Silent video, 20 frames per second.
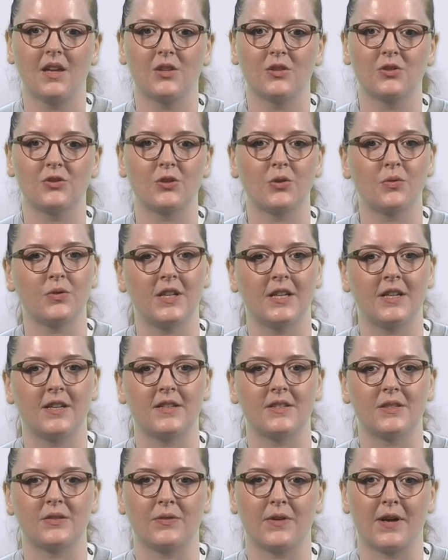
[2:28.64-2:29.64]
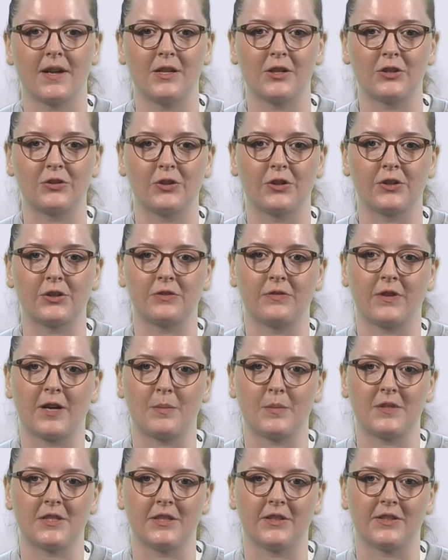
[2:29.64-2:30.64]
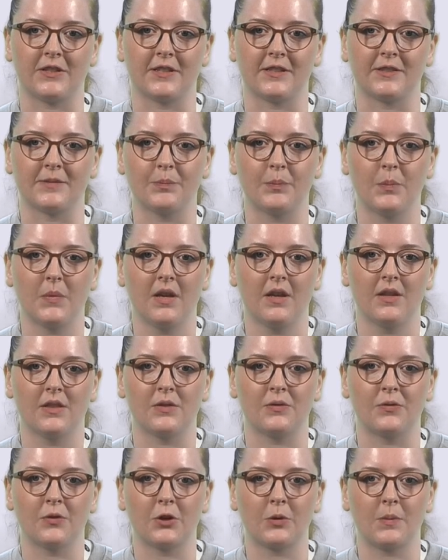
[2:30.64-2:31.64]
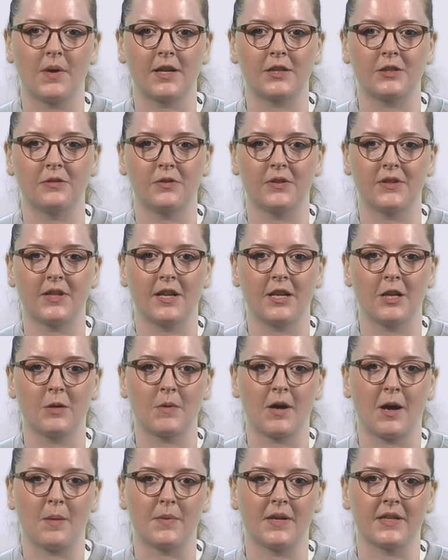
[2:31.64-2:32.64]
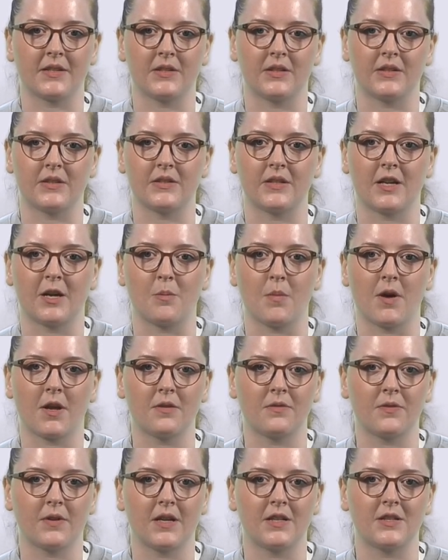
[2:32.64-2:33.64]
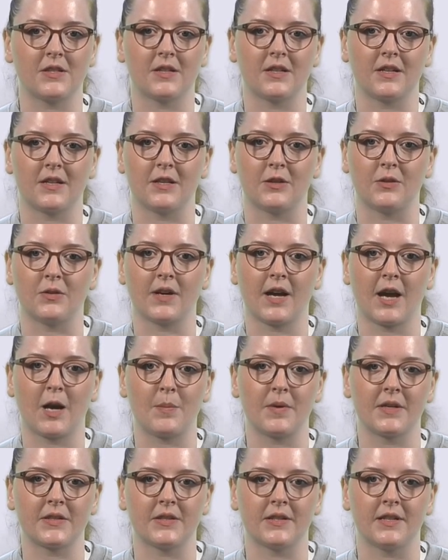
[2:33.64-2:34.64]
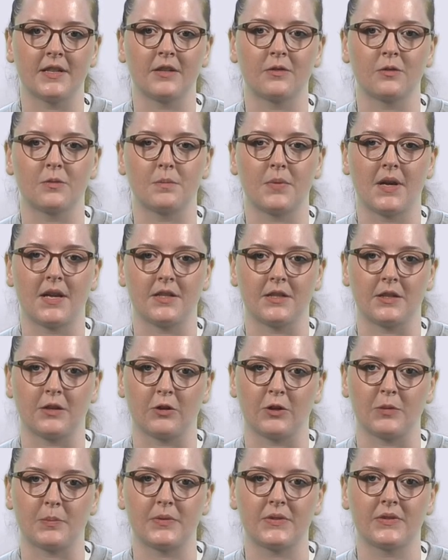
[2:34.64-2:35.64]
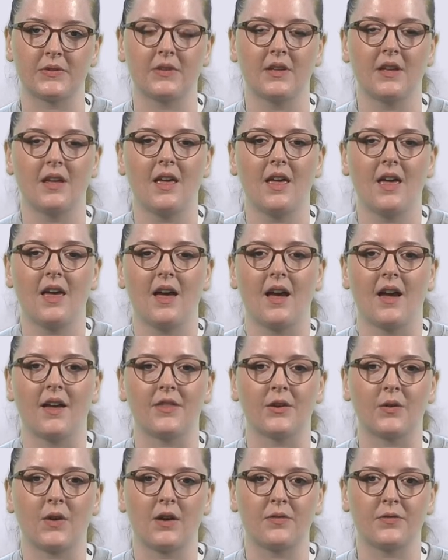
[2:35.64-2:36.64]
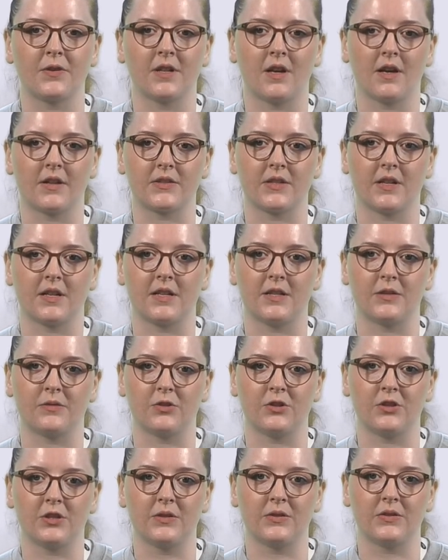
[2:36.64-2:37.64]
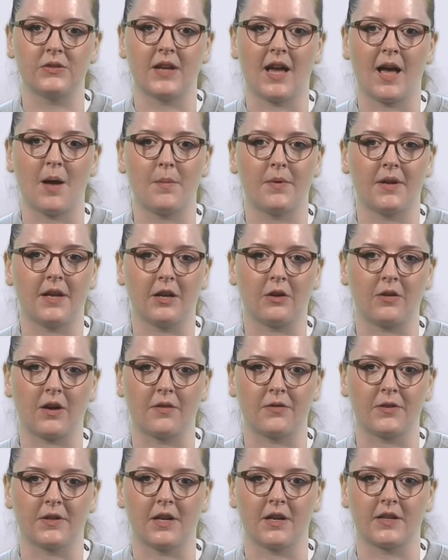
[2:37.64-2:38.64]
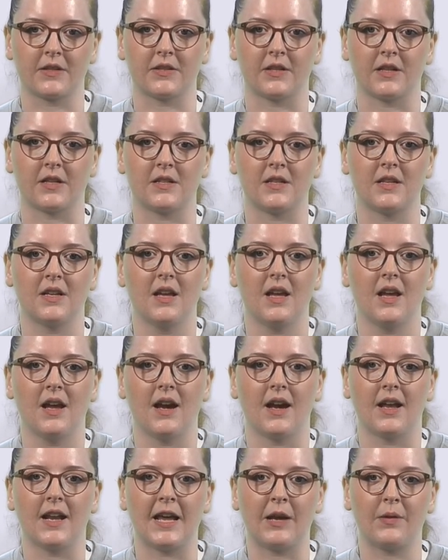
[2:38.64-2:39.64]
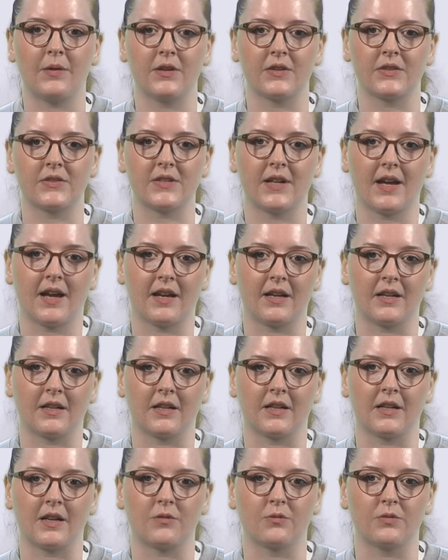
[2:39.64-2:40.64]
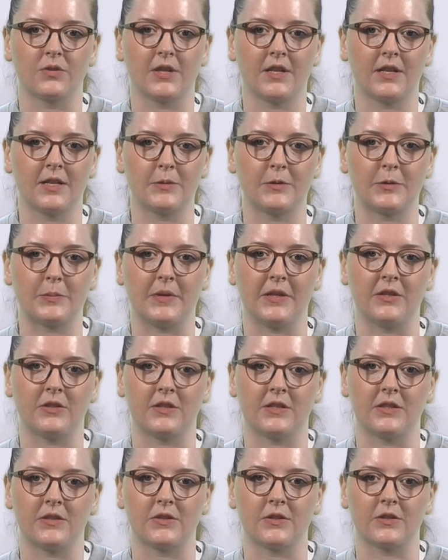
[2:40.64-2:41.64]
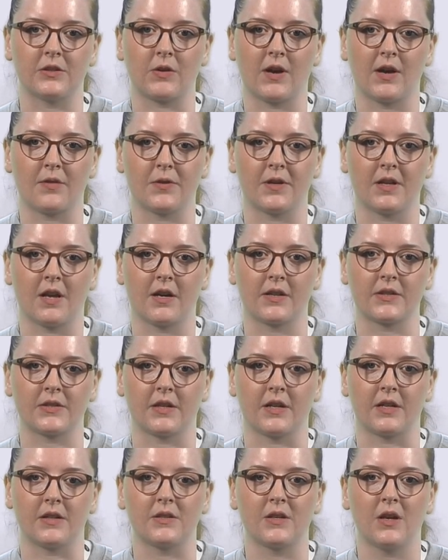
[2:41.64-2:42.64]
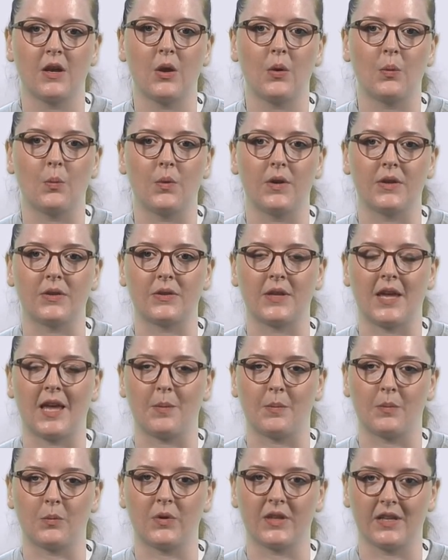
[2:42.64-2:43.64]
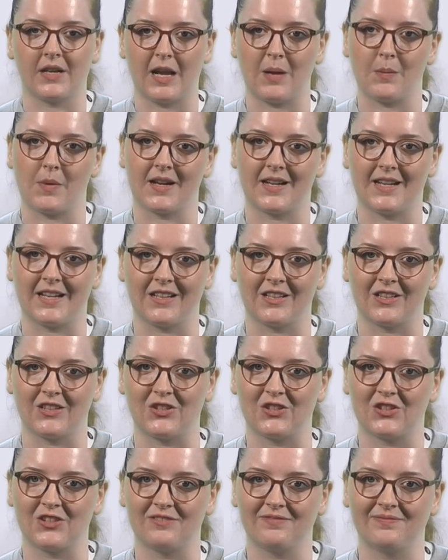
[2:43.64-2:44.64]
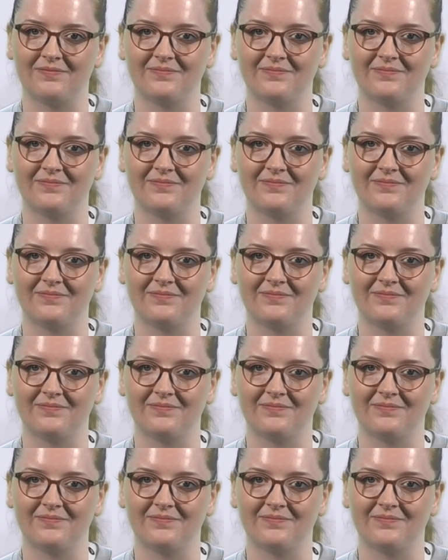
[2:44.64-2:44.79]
Shown here is the final structure of our material. The photoactive ruthenium complexes are modified to include carboxylic pending groups, and the graphene oxide is reduced to aminated graphene oxide, allowing us to anchor ruthenium species to the graphene oxide with an amide linkage.